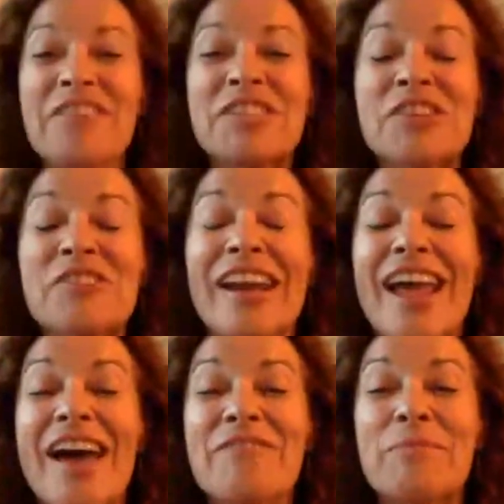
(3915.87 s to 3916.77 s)
to, and I have
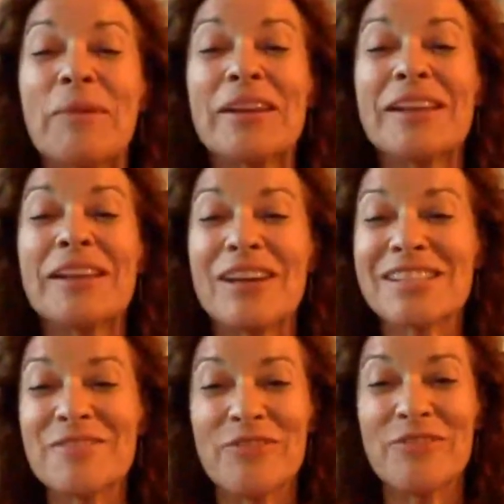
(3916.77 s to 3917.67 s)
a burning question for
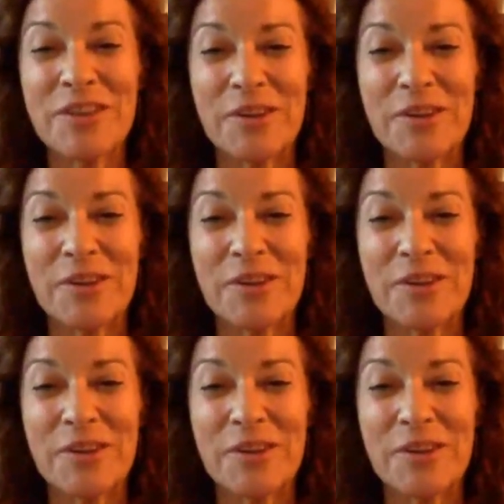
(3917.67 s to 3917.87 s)
you,